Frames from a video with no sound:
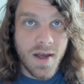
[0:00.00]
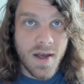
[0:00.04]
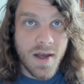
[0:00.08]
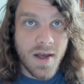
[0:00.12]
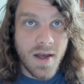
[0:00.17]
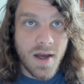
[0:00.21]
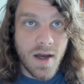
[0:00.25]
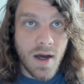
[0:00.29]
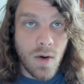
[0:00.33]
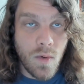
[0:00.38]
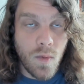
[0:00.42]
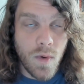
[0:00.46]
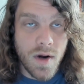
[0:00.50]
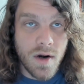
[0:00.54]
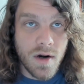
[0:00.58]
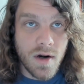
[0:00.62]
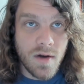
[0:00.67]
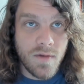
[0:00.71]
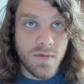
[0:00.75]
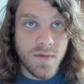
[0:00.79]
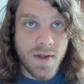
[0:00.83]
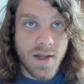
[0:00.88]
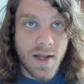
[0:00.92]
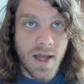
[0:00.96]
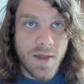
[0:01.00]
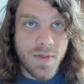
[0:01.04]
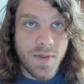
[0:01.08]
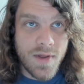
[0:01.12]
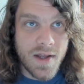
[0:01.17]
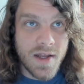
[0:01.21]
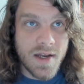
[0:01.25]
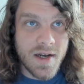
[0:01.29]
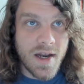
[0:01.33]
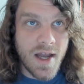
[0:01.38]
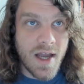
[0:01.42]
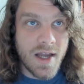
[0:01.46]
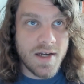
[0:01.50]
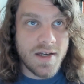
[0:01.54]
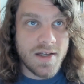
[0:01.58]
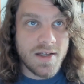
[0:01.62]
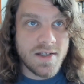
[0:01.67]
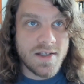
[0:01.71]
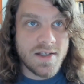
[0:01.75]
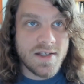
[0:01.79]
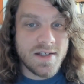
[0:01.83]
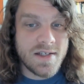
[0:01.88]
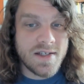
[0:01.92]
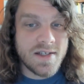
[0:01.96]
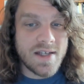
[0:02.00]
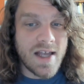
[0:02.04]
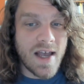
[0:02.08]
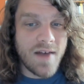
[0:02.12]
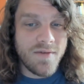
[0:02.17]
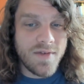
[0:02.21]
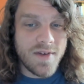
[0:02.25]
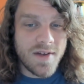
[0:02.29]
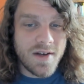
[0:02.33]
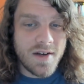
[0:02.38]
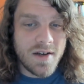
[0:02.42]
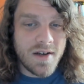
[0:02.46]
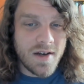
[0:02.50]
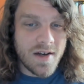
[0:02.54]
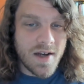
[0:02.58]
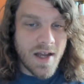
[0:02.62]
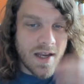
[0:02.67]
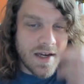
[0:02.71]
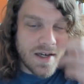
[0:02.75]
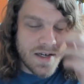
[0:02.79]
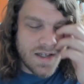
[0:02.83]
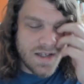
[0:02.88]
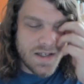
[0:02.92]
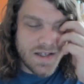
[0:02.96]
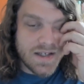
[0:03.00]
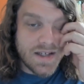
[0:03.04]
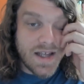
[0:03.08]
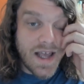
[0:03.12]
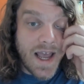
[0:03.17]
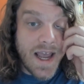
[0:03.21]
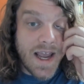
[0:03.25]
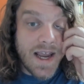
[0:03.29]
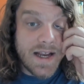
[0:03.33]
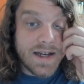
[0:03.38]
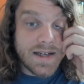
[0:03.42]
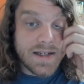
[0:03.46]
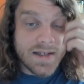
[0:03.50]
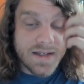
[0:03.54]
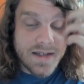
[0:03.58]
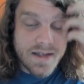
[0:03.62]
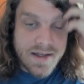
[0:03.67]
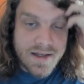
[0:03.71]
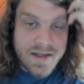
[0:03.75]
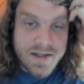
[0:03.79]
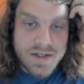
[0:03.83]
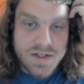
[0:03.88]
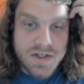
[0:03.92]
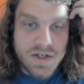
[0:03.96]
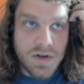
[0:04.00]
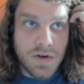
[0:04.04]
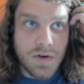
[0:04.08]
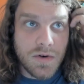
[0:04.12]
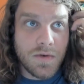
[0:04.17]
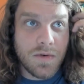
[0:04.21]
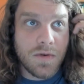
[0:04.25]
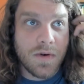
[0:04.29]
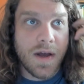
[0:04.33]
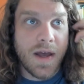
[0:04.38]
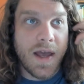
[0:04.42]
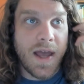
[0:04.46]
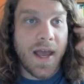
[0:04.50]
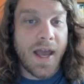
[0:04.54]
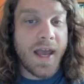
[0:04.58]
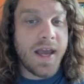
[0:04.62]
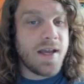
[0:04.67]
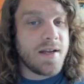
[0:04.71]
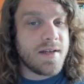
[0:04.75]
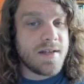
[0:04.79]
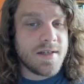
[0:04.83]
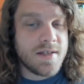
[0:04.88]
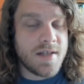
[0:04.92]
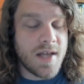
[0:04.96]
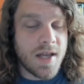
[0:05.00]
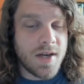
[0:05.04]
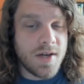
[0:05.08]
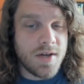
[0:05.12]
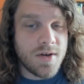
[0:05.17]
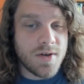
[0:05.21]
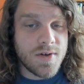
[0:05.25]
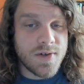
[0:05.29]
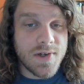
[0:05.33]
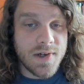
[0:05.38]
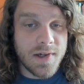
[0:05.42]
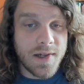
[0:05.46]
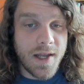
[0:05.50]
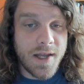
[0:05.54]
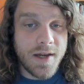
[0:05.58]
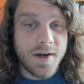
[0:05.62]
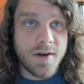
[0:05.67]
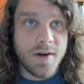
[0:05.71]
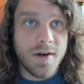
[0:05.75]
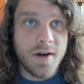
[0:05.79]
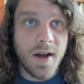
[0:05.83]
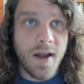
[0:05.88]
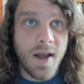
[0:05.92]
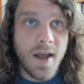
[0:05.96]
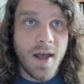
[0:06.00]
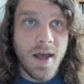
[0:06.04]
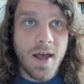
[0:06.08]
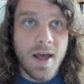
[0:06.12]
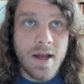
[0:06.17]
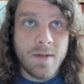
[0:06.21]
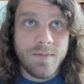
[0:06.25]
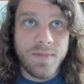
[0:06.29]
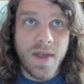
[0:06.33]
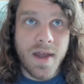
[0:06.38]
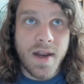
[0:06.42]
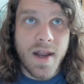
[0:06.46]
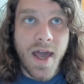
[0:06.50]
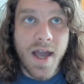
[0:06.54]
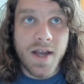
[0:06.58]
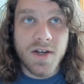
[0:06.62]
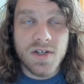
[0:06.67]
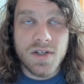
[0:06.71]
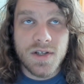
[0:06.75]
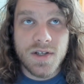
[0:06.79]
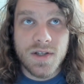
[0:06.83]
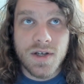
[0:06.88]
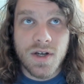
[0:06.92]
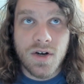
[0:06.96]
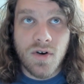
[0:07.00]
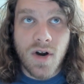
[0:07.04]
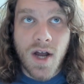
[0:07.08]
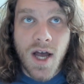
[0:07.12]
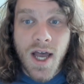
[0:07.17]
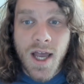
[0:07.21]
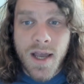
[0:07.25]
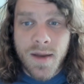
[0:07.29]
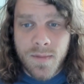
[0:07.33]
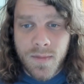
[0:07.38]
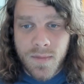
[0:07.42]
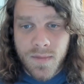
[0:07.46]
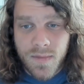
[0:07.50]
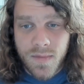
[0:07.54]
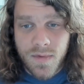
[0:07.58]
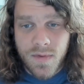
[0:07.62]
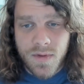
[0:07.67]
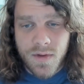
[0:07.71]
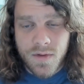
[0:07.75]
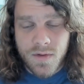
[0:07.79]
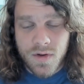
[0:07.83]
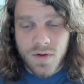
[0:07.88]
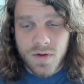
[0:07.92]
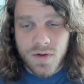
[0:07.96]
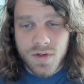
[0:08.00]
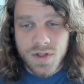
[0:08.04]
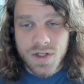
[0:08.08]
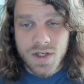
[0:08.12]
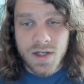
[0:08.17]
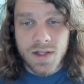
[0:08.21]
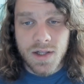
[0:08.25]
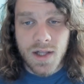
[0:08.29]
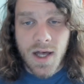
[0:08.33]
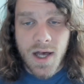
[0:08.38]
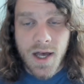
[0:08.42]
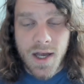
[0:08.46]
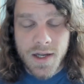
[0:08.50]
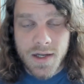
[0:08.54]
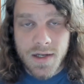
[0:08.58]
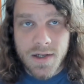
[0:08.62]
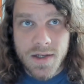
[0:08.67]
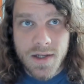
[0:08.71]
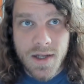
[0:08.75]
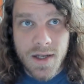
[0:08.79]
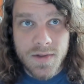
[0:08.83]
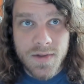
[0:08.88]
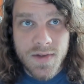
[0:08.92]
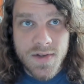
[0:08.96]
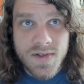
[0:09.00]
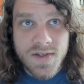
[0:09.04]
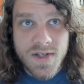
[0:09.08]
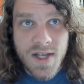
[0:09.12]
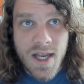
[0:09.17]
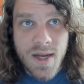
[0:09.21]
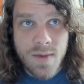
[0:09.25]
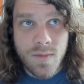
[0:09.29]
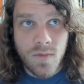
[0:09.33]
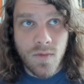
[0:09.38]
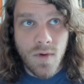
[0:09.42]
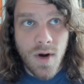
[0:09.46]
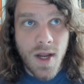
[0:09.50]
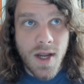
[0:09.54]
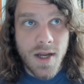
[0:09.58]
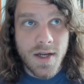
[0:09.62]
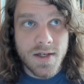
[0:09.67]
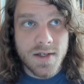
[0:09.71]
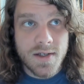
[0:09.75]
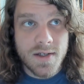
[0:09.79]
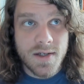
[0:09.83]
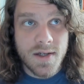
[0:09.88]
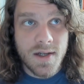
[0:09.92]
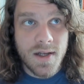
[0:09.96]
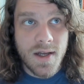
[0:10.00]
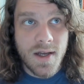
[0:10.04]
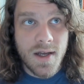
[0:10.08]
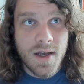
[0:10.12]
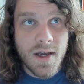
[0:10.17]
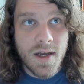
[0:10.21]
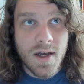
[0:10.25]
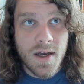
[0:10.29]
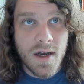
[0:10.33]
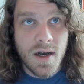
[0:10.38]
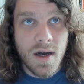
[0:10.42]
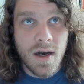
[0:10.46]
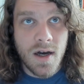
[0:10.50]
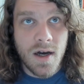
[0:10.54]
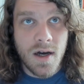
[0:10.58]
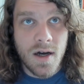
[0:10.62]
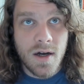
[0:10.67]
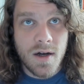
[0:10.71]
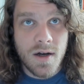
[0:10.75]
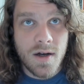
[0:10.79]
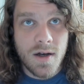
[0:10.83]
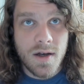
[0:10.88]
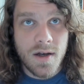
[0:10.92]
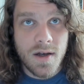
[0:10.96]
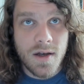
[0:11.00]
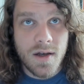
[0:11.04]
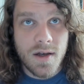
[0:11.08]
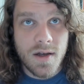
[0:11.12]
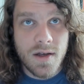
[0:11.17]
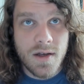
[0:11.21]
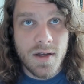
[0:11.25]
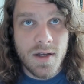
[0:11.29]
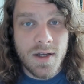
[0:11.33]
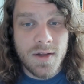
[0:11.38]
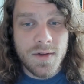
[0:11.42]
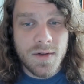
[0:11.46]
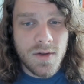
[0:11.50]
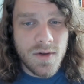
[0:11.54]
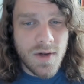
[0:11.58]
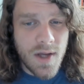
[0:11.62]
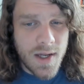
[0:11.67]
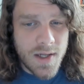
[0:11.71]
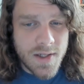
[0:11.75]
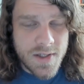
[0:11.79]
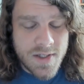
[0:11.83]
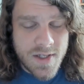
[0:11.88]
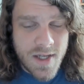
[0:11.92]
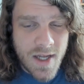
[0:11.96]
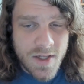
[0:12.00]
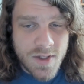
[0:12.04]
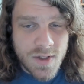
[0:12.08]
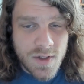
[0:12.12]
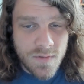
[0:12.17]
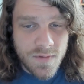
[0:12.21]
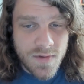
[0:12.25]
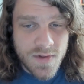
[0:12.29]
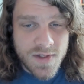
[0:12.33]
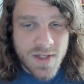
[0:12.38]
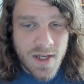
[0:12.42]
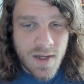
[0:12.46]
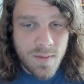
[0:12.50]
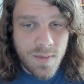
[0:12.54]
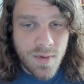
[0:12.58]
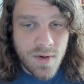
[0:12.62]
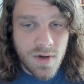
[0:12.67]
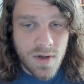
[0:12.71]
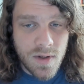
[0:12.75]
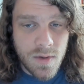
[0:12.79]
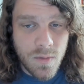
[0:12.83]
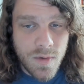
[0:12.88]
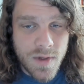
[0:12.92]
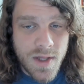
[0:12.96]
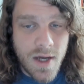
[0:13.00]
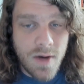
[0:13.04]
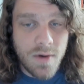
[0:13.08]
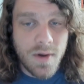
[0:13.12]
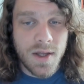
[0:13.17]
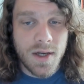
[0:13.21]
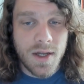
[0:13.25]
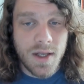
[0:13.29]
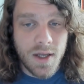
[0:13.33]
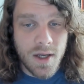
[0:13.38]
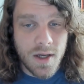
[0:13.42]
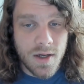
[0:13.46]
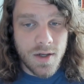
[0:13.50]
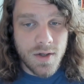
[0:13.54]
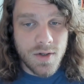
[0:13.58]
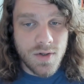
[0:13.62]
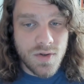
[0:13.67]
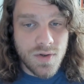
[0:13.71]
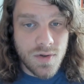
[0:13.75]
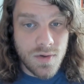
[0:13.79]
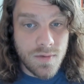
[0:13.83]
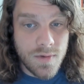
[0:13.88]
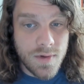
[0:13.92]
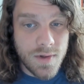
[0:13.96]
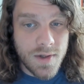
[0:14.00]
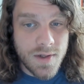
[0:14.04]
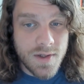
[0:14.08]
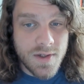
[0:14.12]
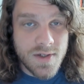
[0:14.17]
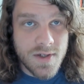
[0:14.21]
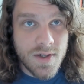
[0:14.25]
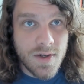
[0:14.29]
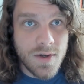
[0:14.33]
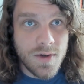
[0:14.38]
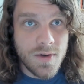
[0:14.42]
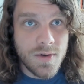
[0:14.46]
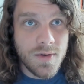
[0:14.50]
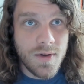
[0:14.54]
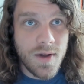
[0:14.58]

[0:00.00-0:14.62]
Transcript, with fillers: aware of. I think in 97, 98, so 8 to 10 years later. And actually the crime declined at the same rate uh, in the United States over the same period without any gun control really. So